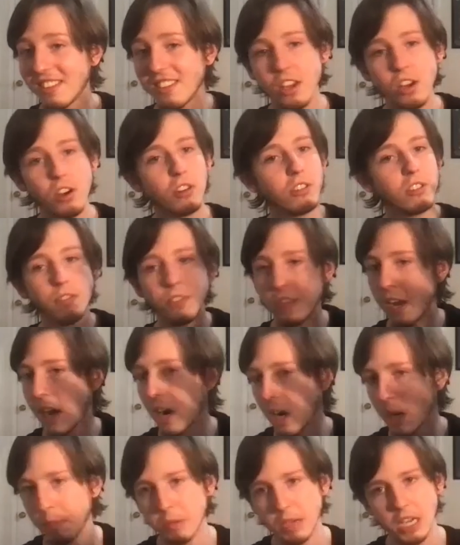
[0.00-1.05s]
years of
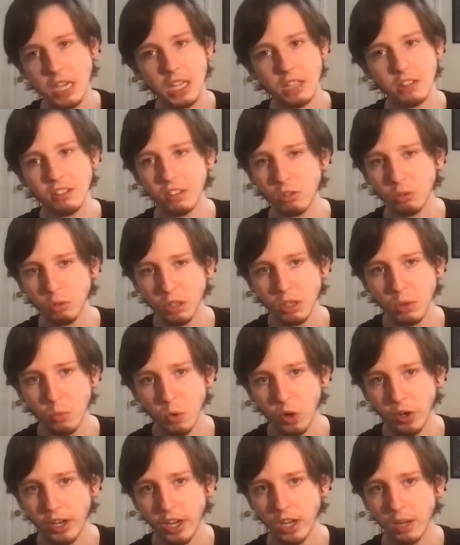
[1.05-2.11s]
therapy. It's really
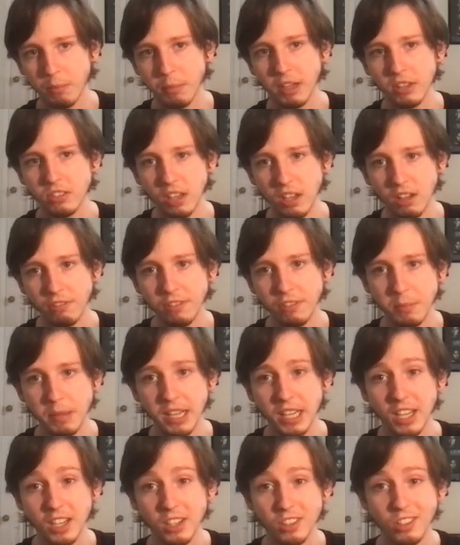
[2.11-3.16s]
working on myself and
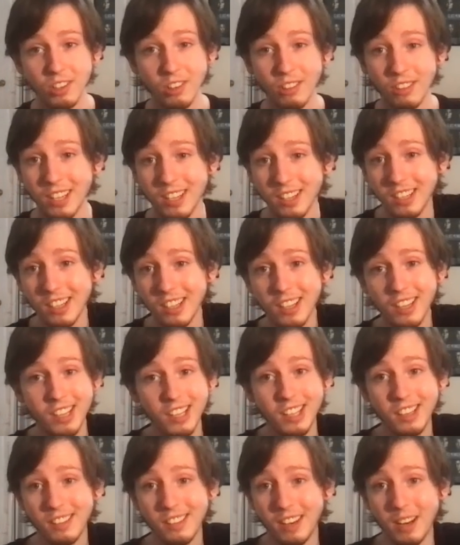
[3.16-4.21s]
making sure that
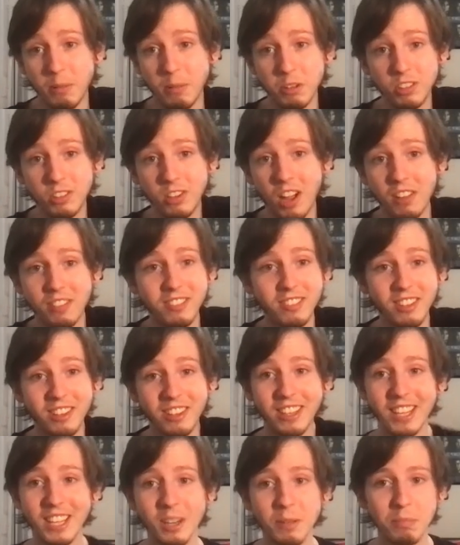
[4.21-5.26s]
I'm just
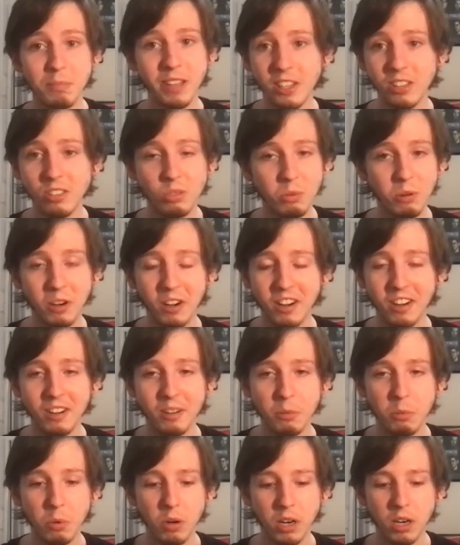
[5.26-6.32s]
constantly in a place
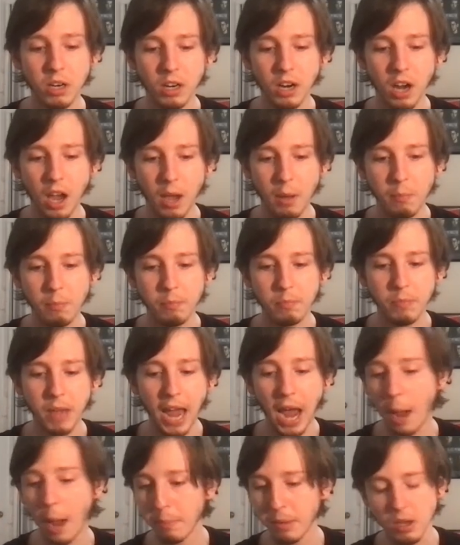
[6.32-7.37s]
where I'm
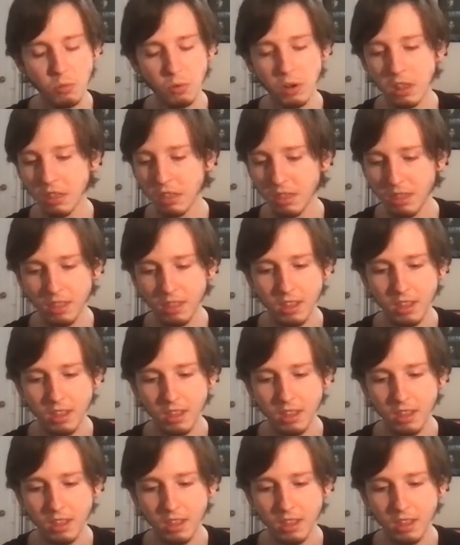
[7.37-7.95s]
happy with